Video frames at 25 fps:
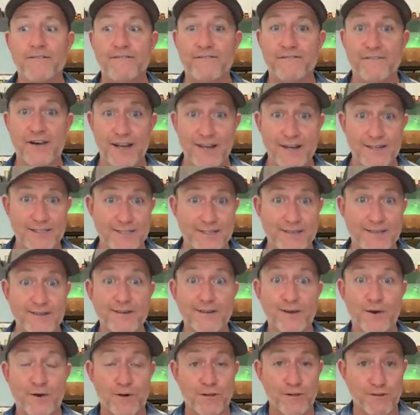Fight,
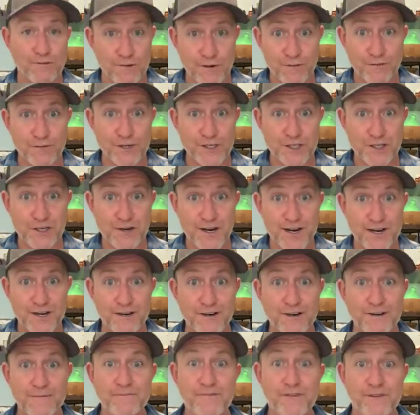go to the
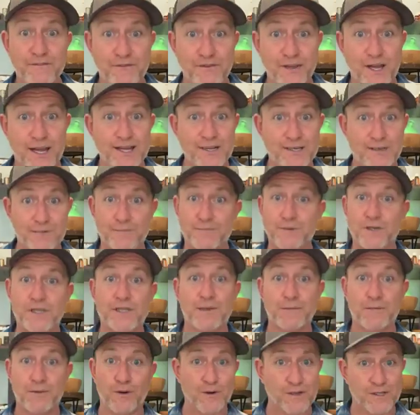refrigerator. Flight,
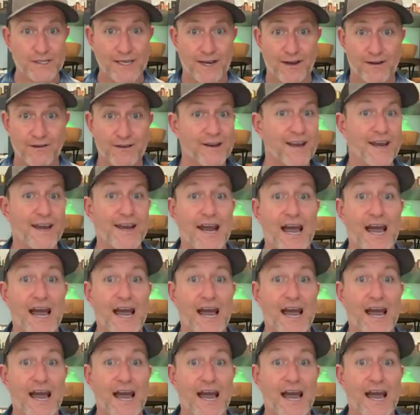put the bowl down.